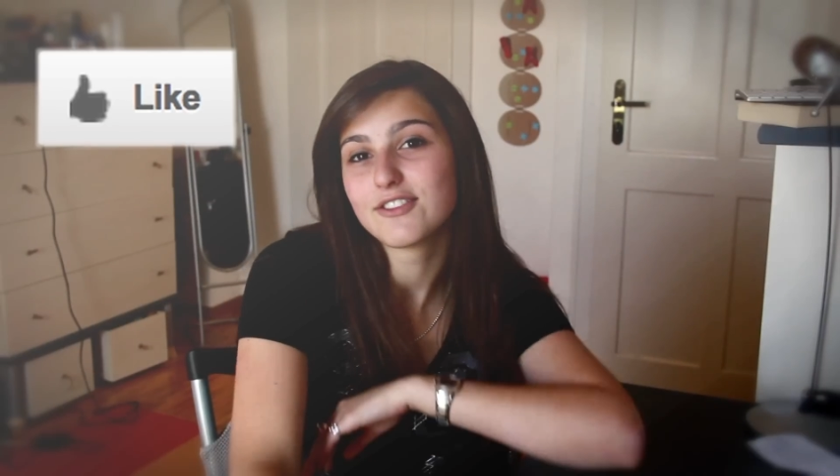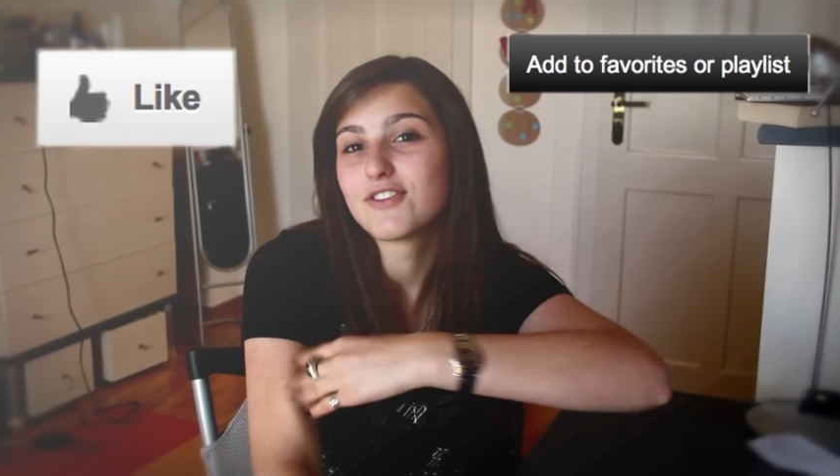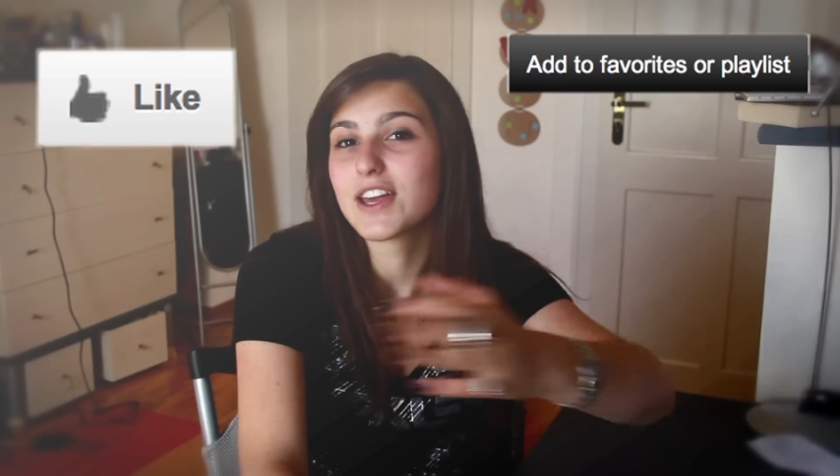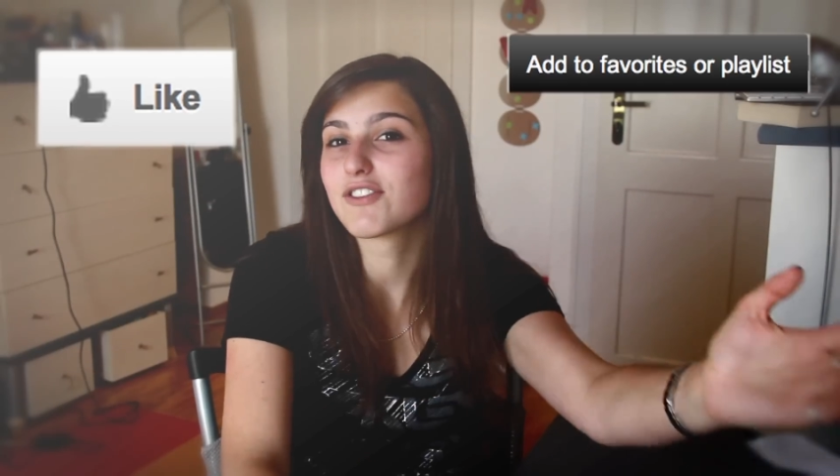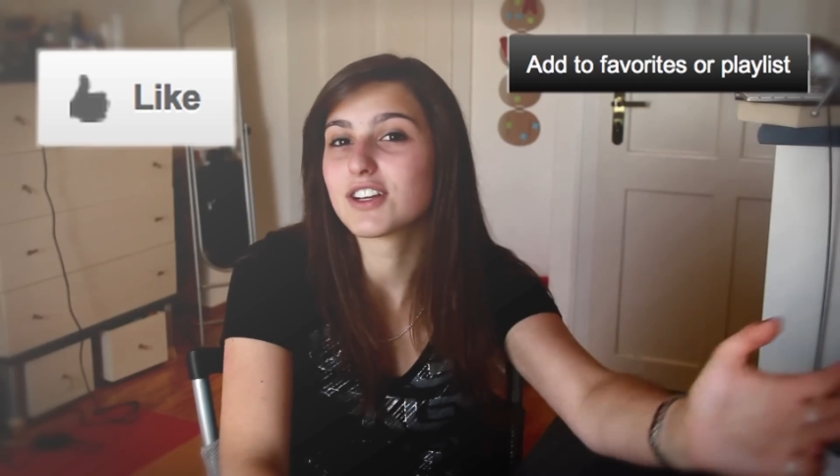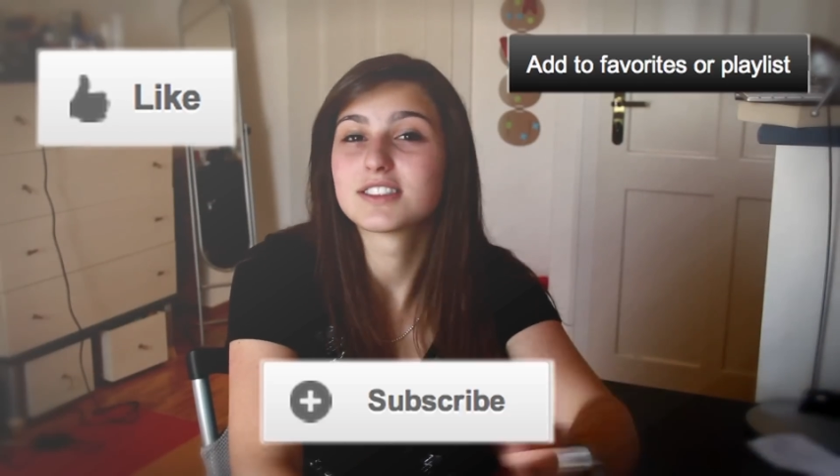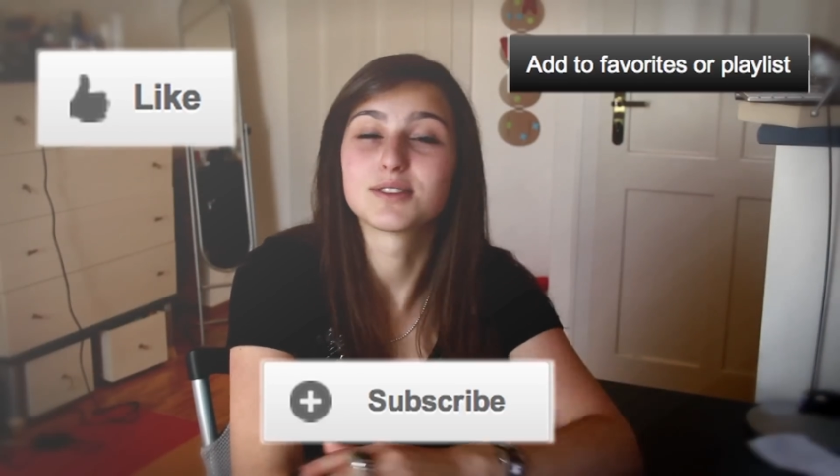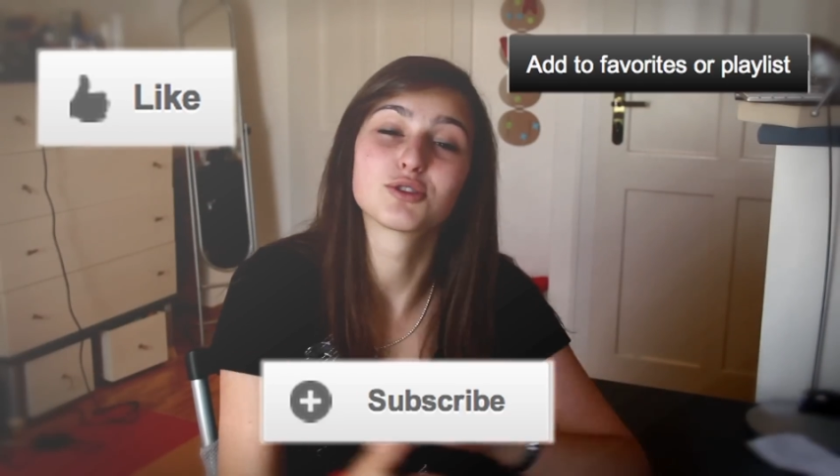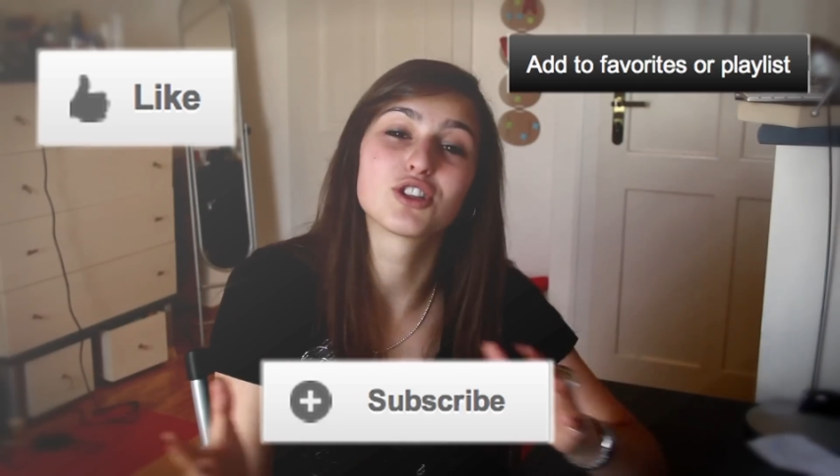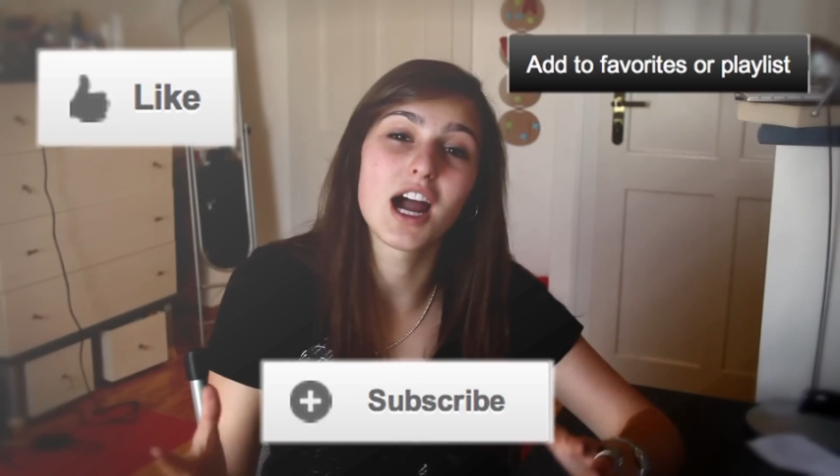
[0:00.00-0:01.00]
favorite,
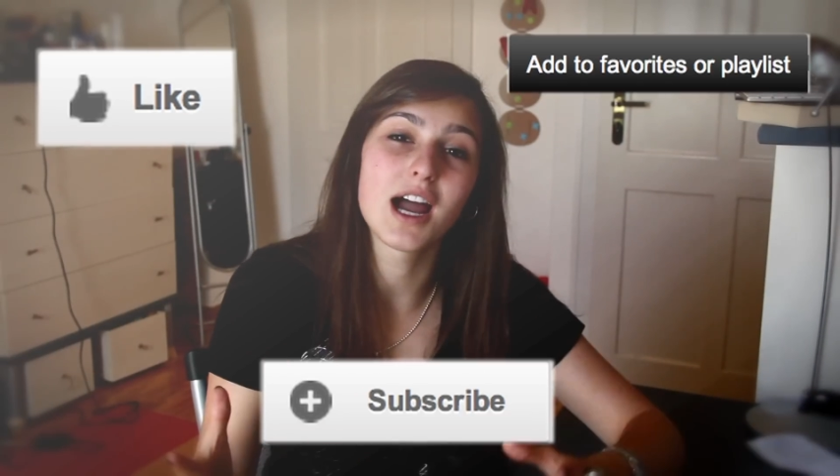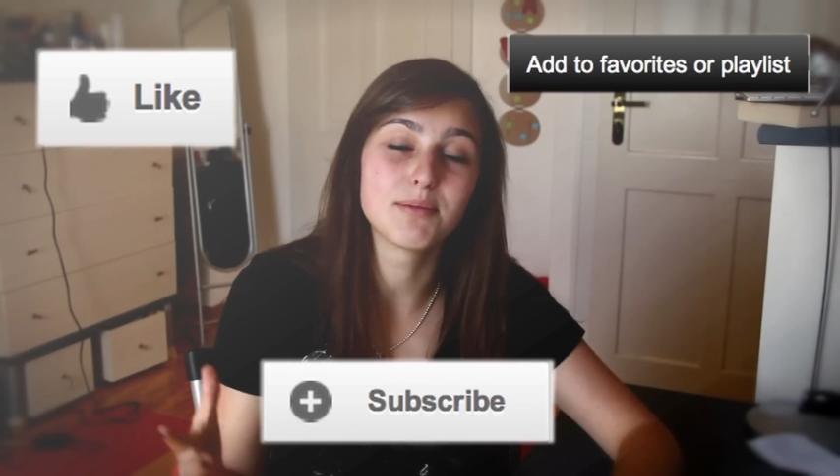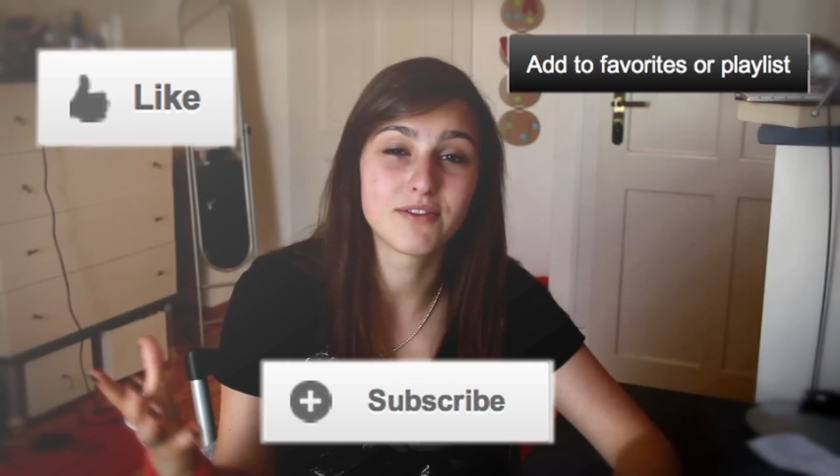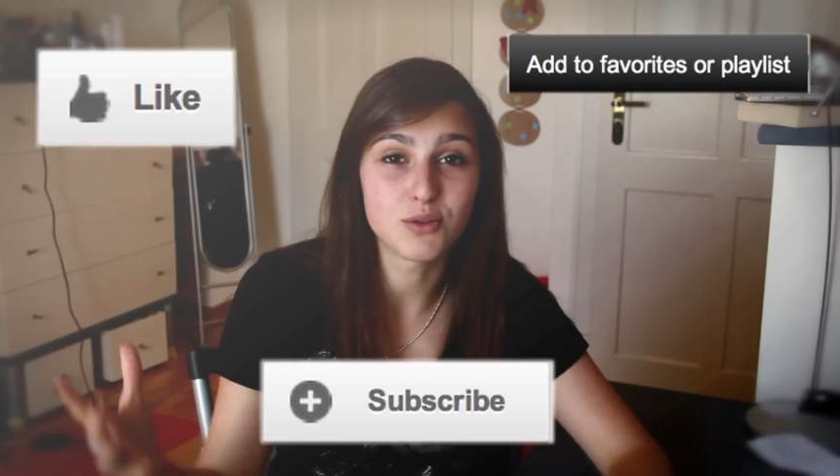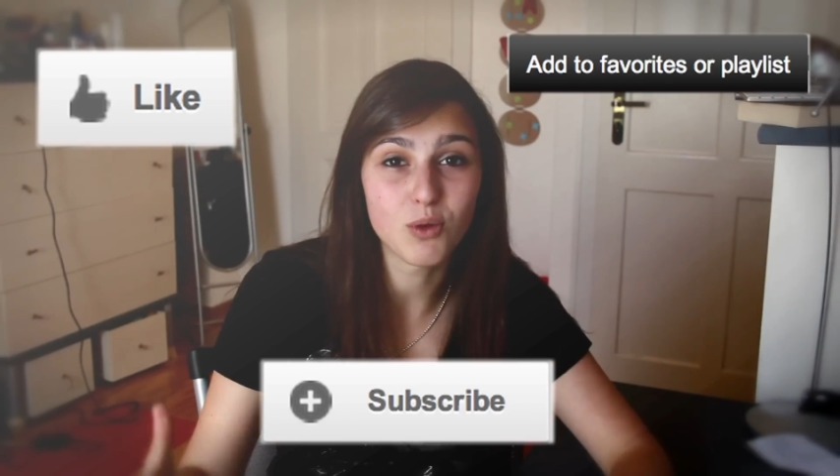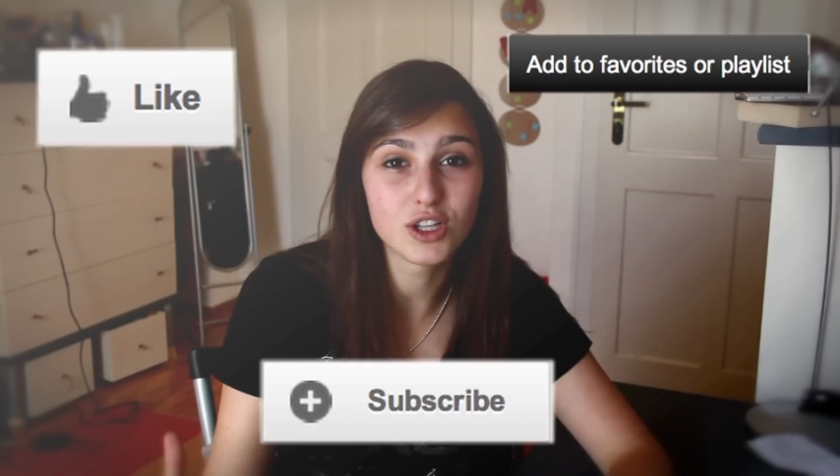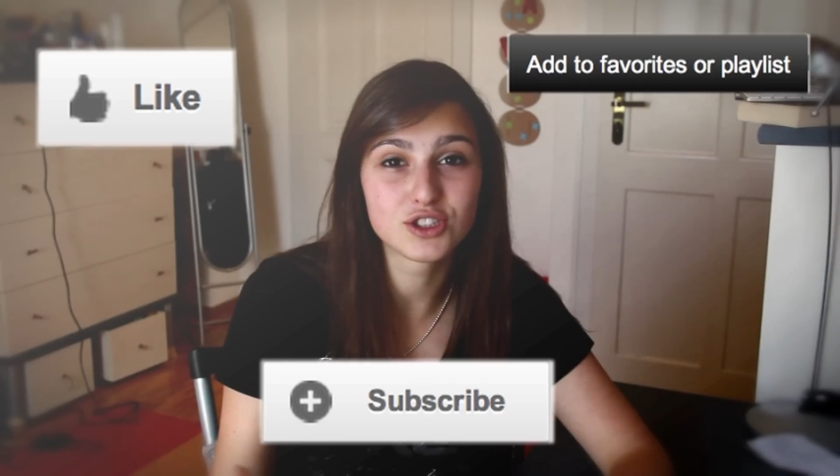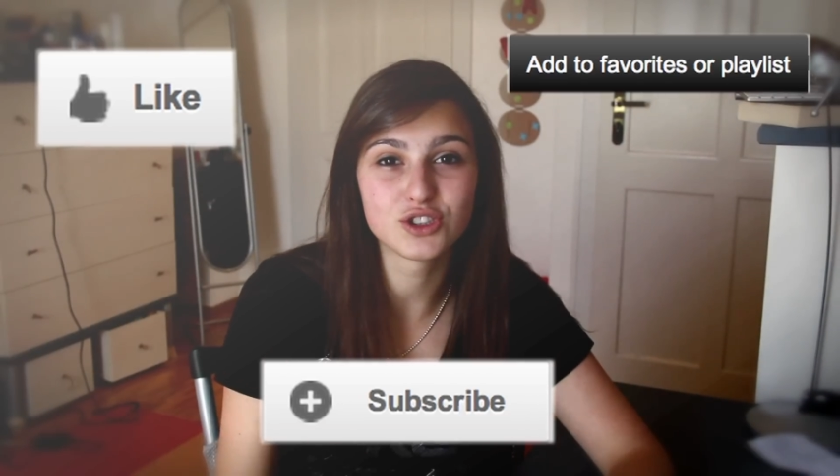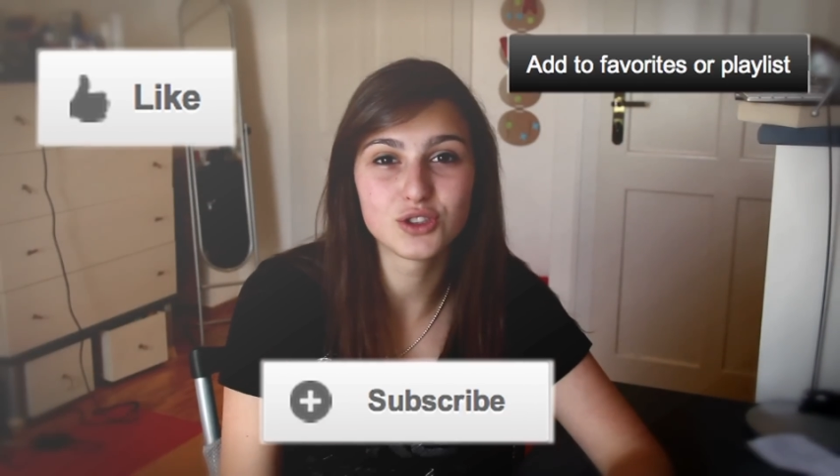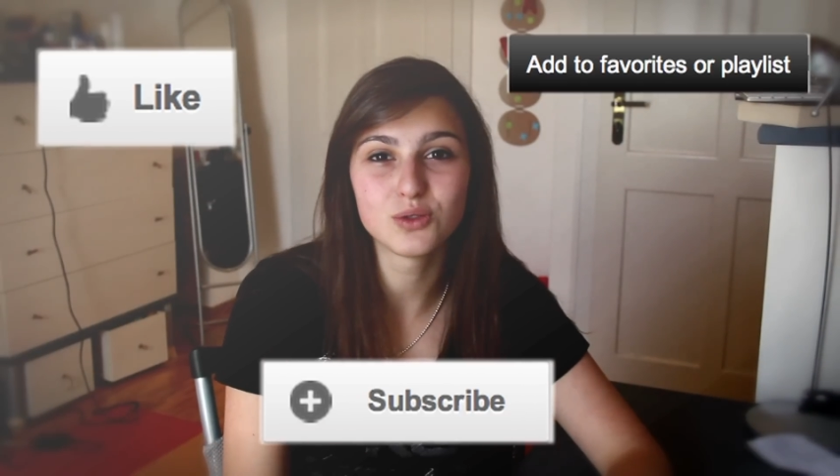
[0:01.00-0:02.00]
subscribe if you
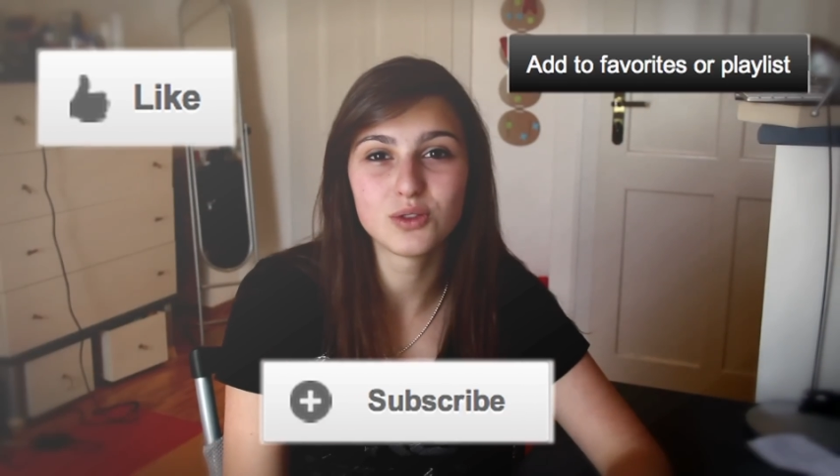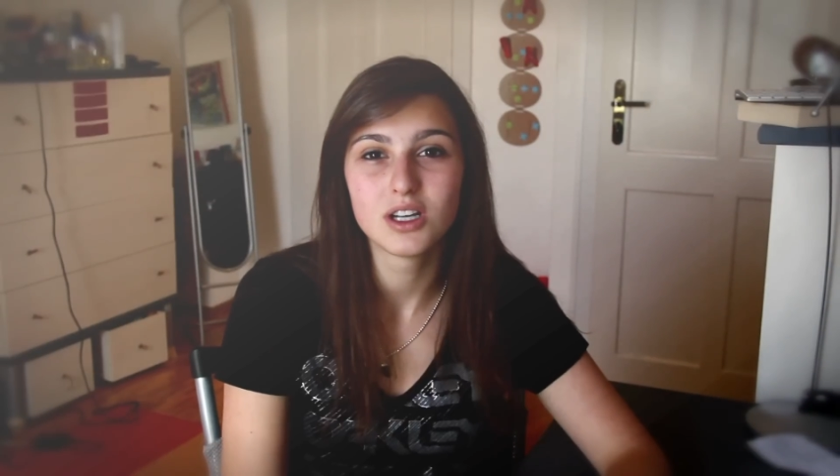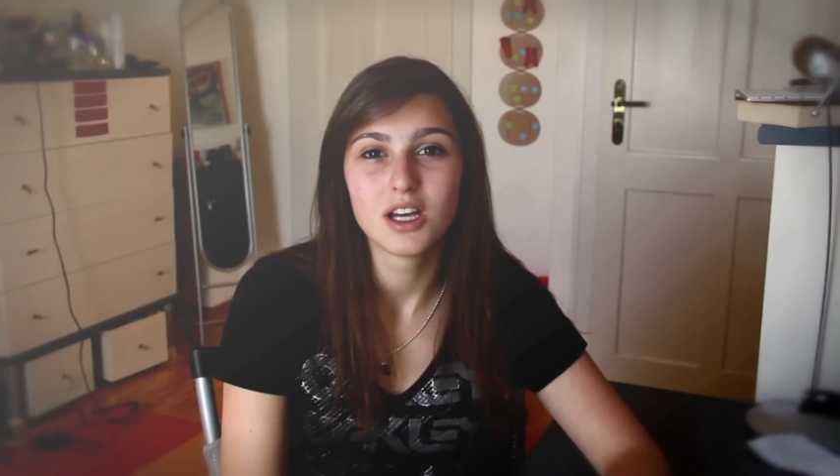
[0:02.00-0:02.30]
want to,